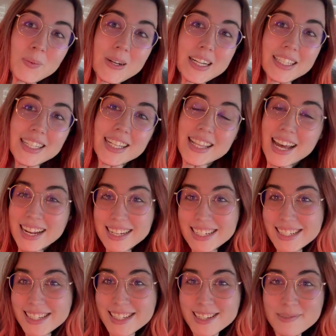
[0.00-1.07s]
Well, that
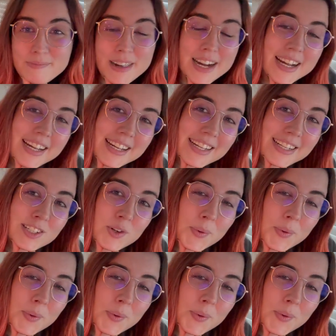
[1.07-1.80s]
is my